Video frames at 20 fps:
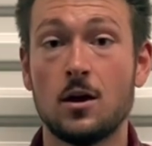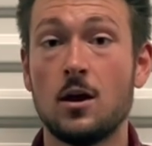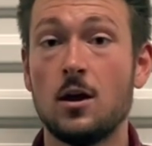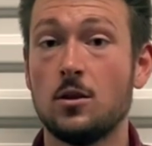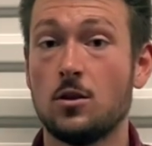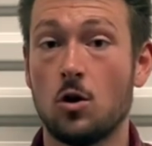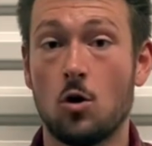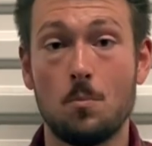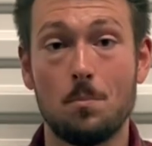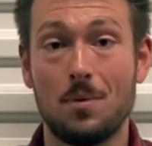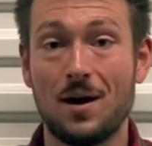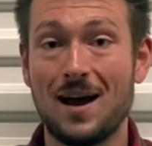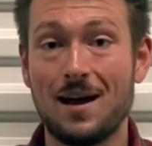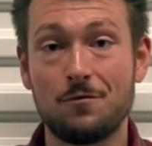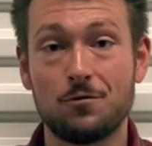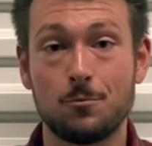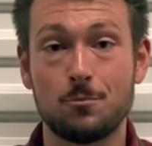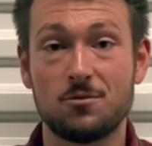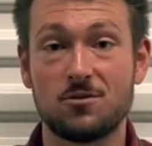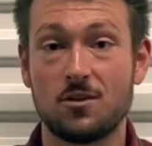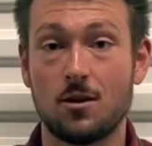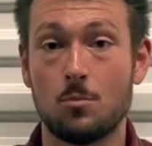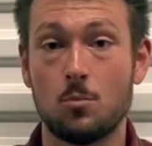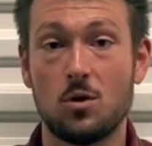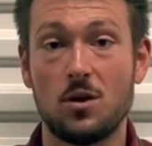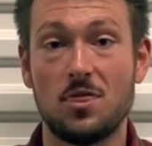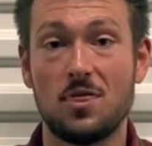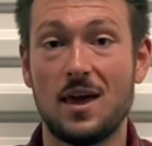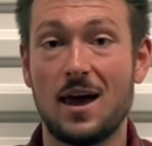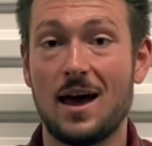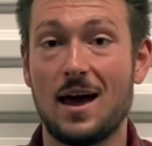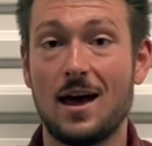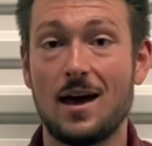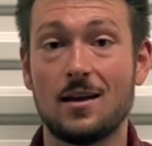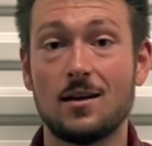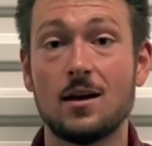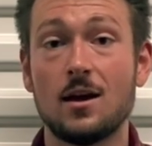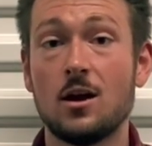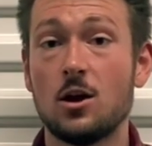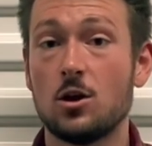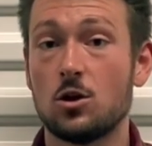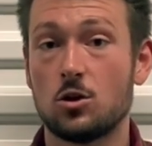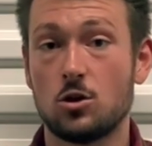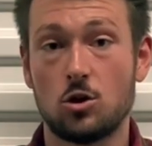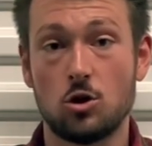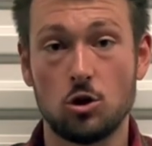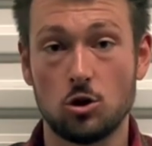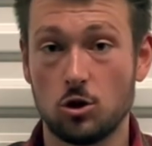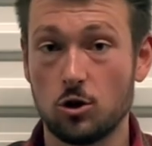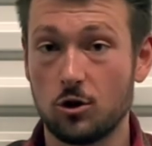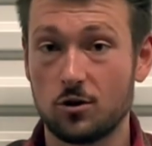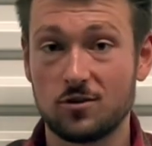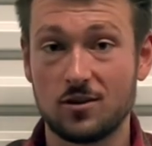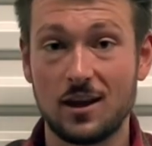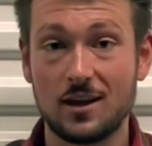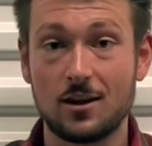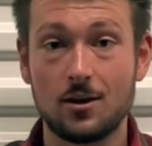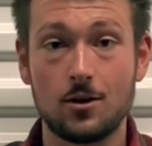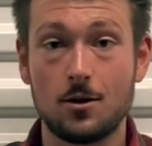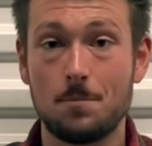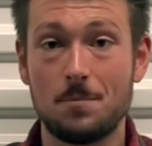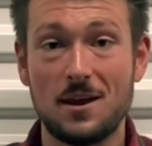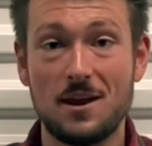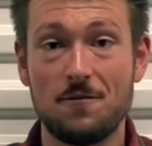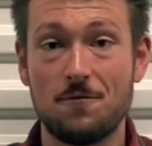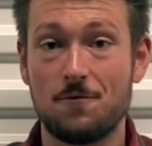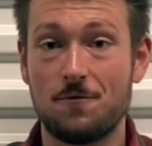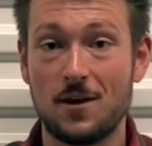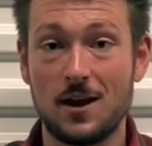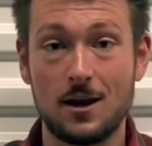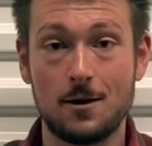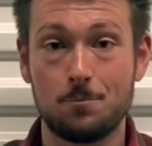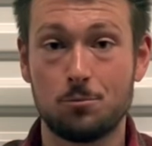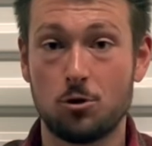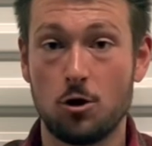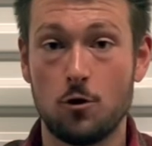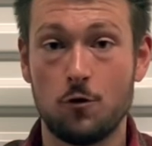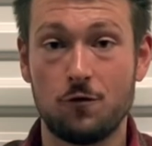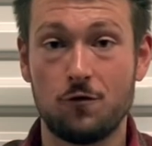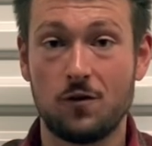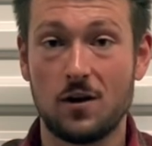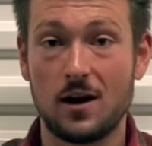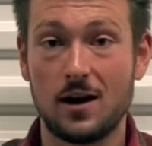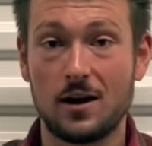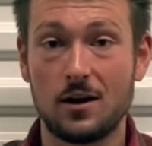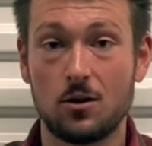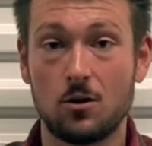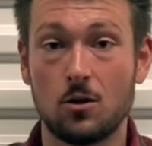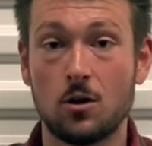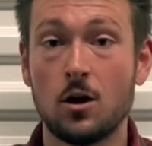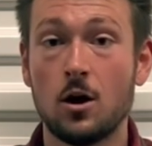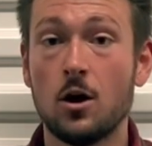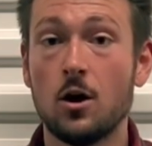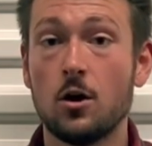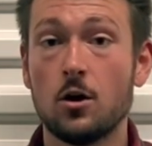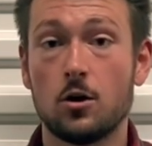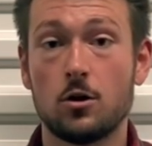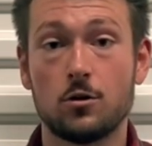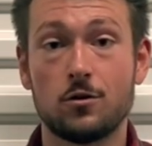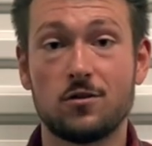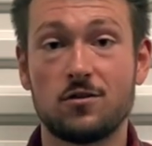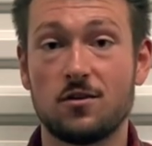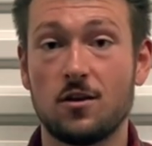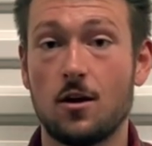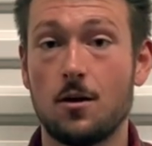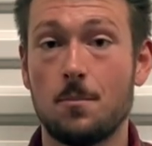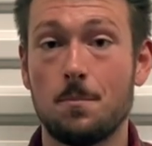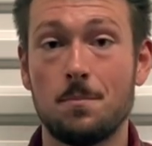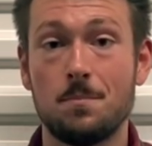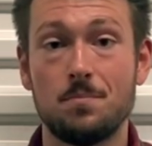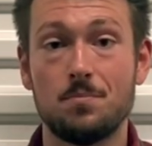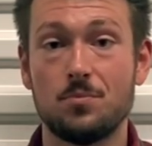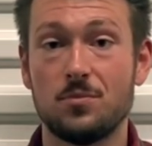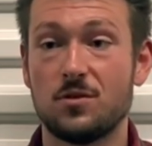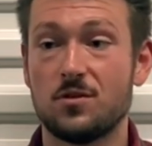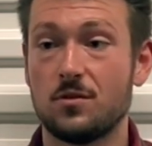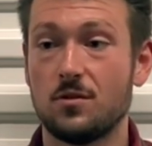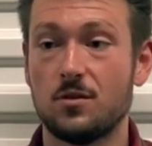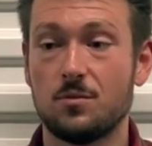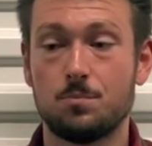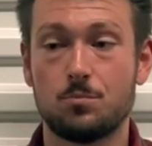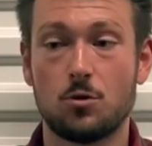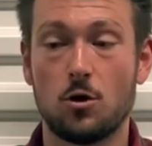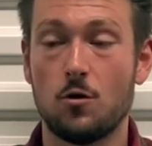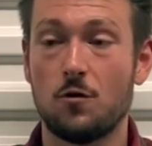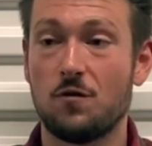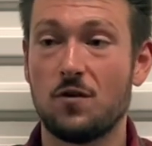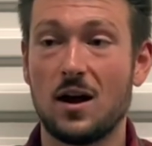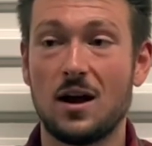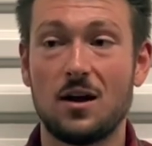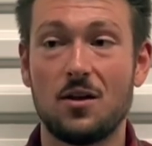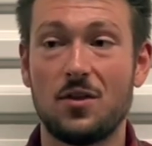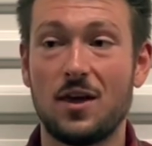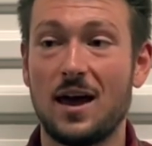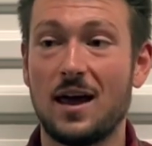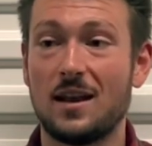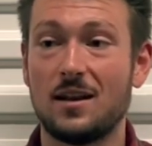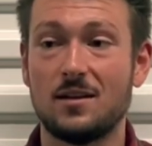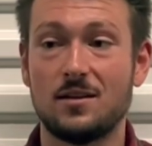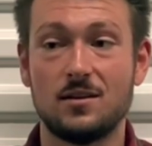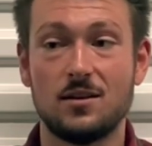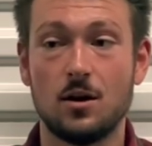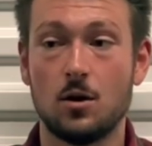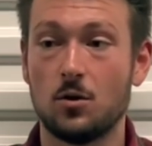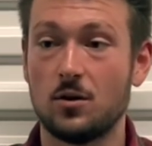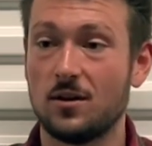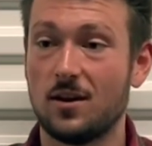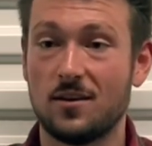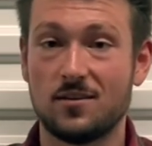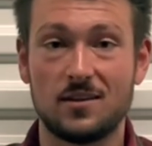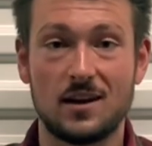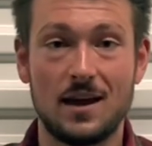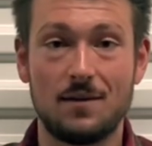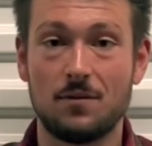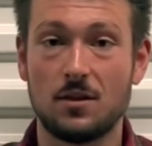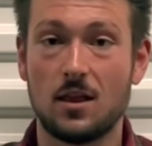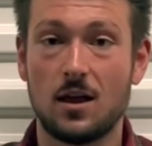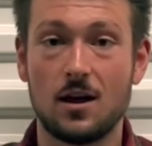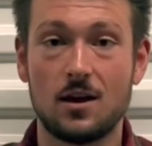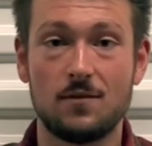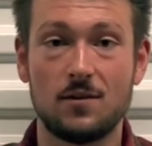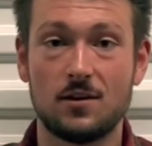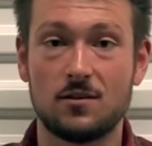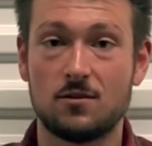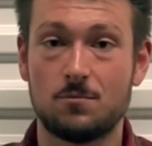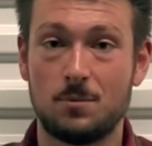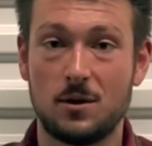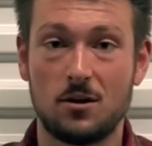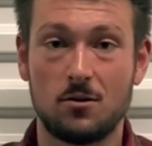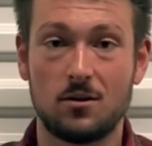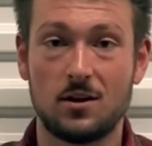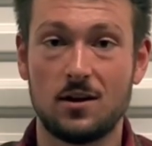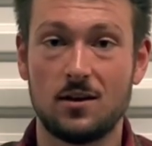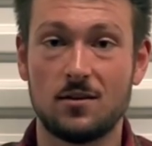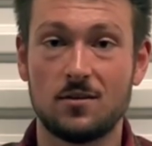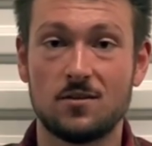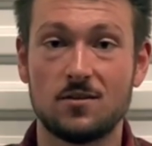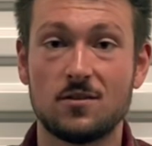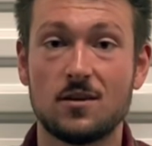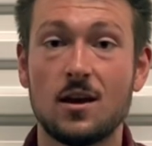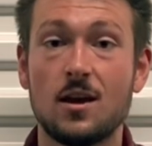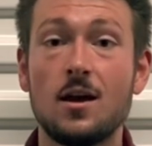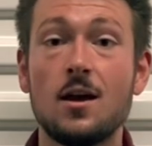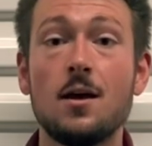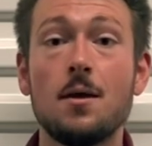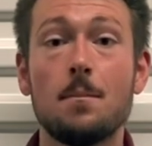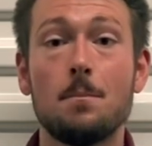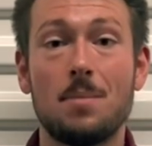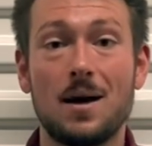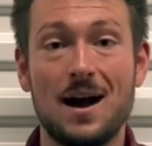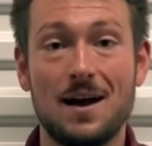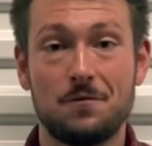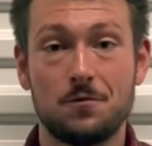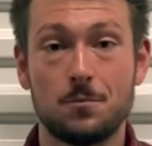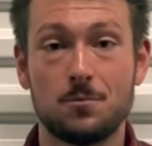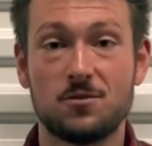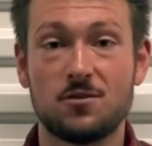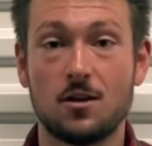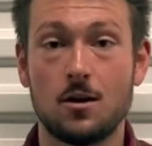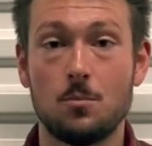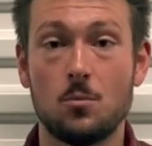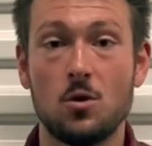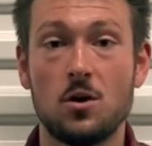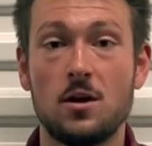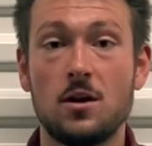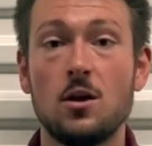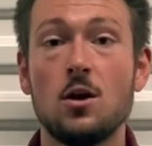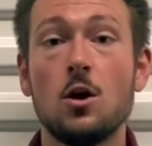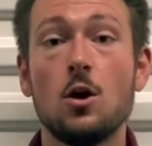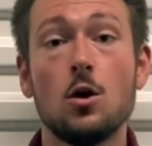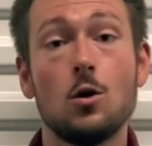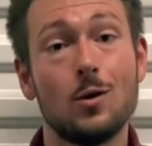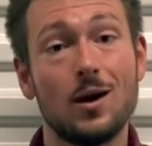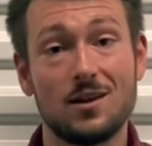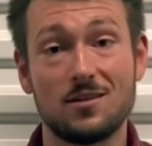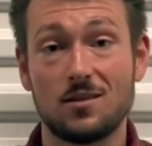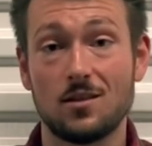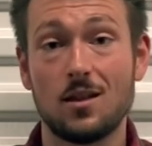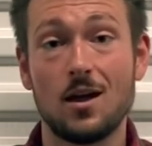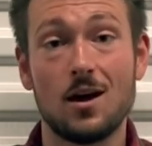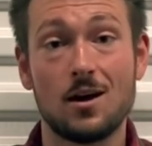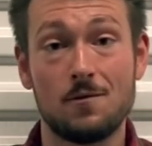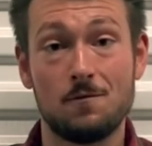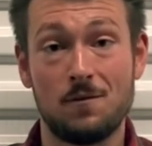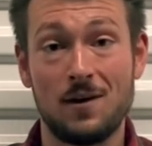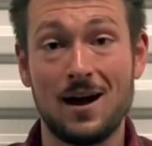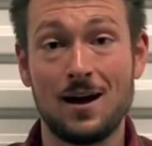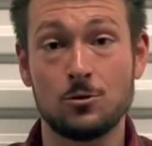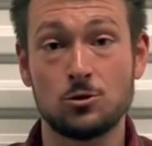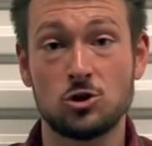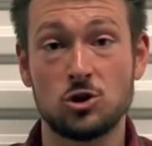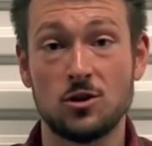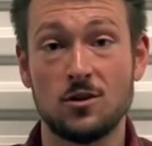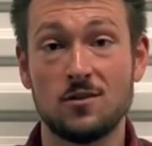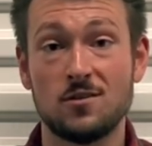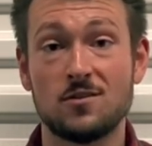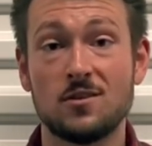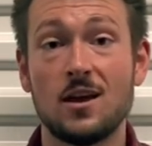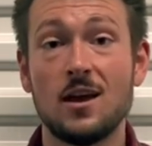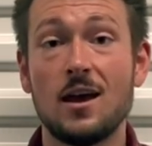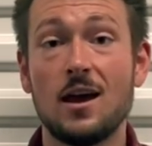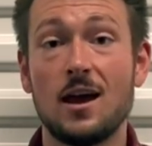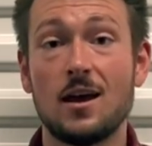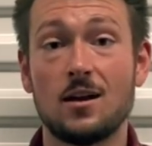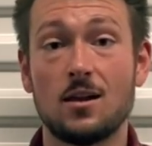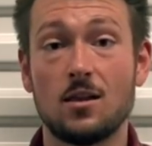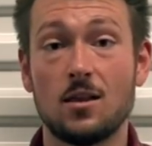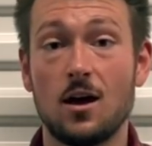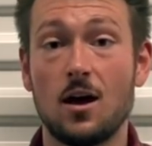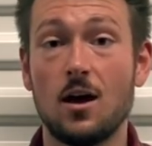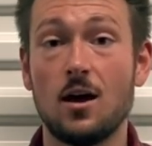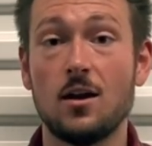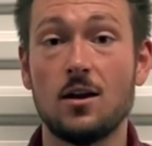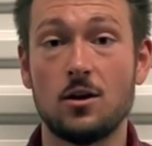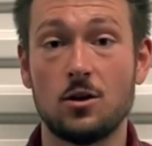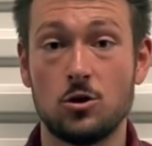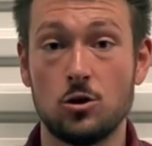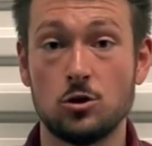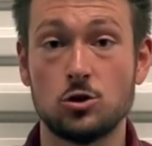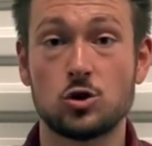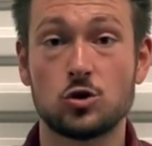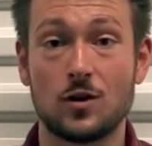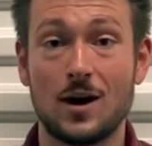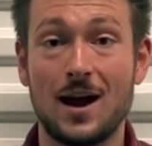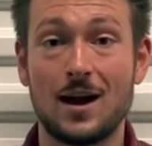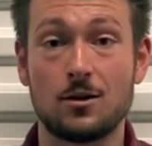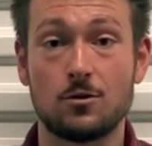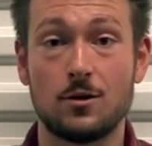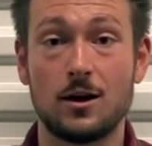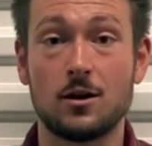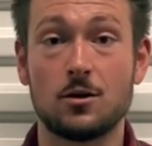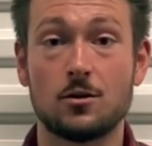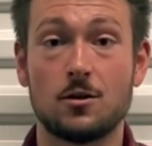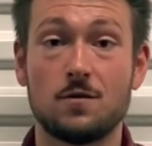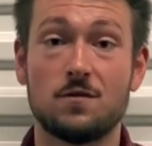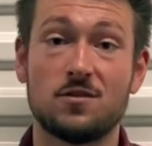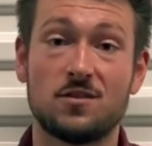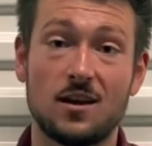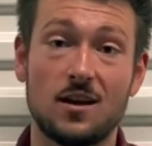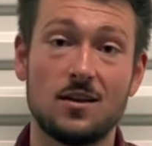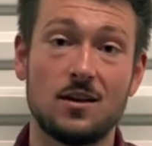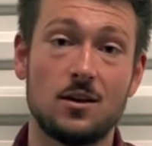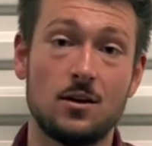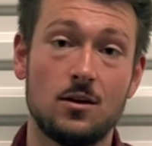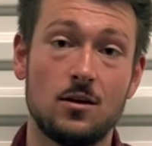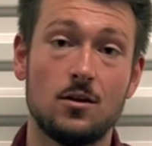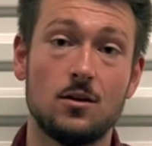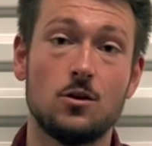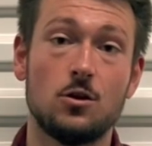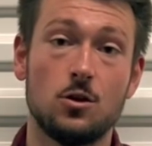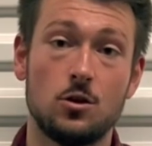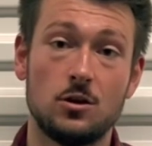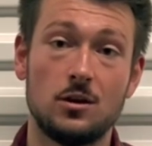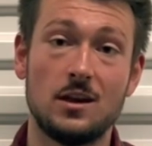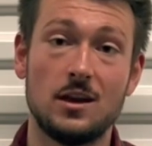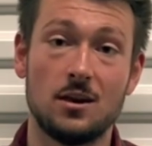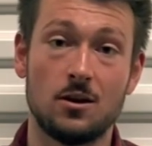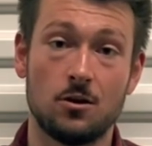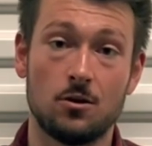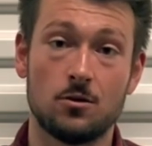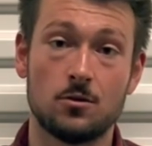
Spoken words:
Don't buy from someone that looks like it could be a fake profile or some profile that doesn't have a lot of experience. Buy from someone who has a lot of vouches and a good track record of selling good gear.